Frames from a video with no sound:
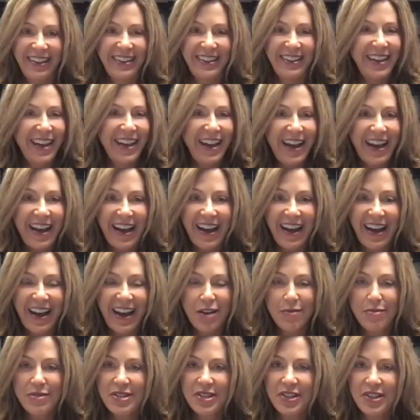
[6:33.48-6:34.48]
Yeah,
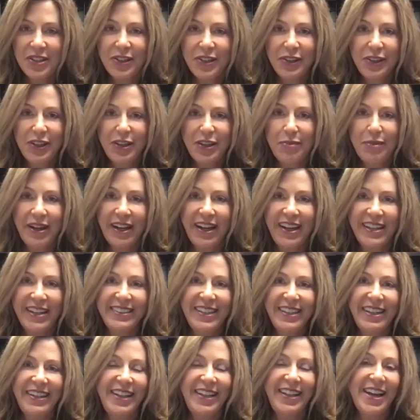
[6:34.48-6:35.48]
absolutely. Because
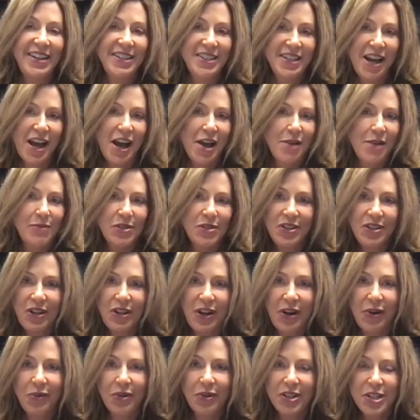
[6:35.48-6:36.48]
a lot of times, you
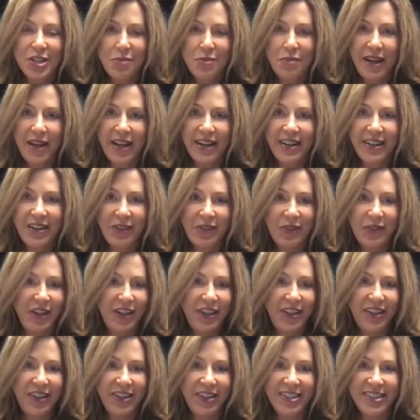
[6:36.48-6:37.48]
know, we're speaking to
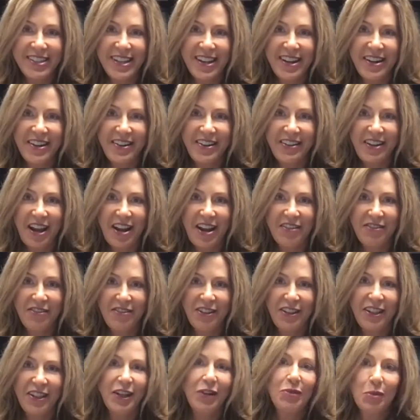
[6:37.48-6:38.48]
realtors and
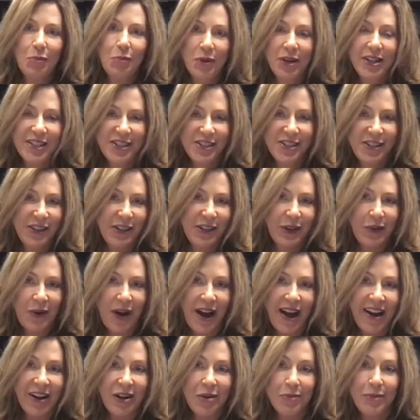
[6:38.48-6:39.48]
feel like we're preaching to the
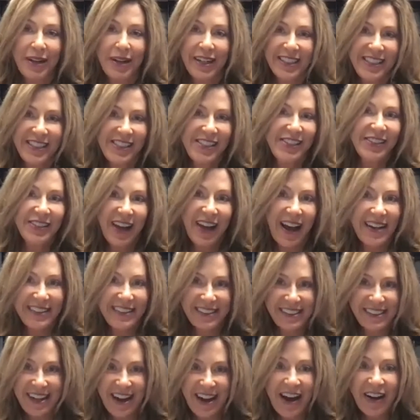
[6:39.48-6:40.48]
choir, because you
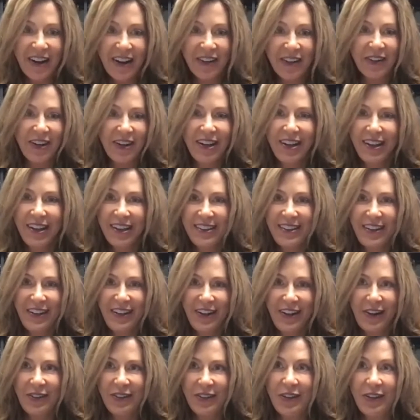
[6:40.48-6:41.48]
guys know,
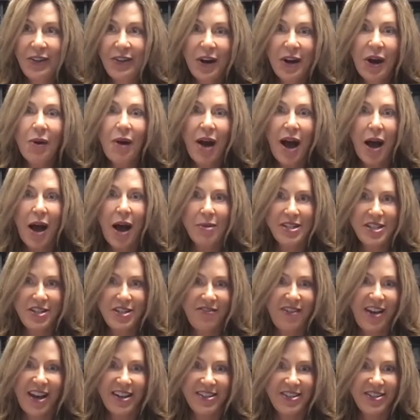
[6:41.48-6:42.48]
you know how much
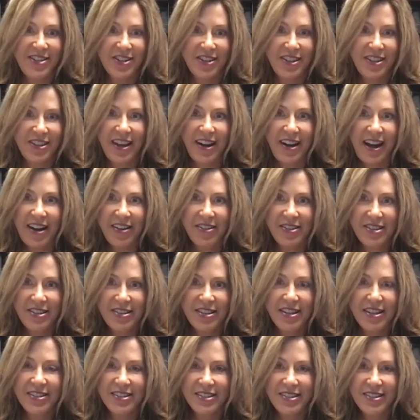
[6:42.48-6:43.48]
faster that house
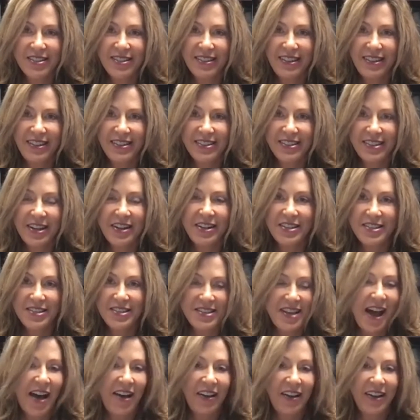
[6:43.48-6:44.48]
is going to
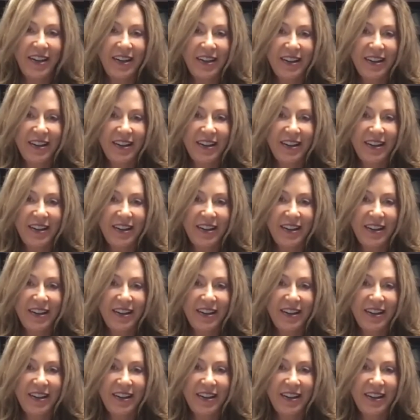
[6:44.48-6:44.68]
sell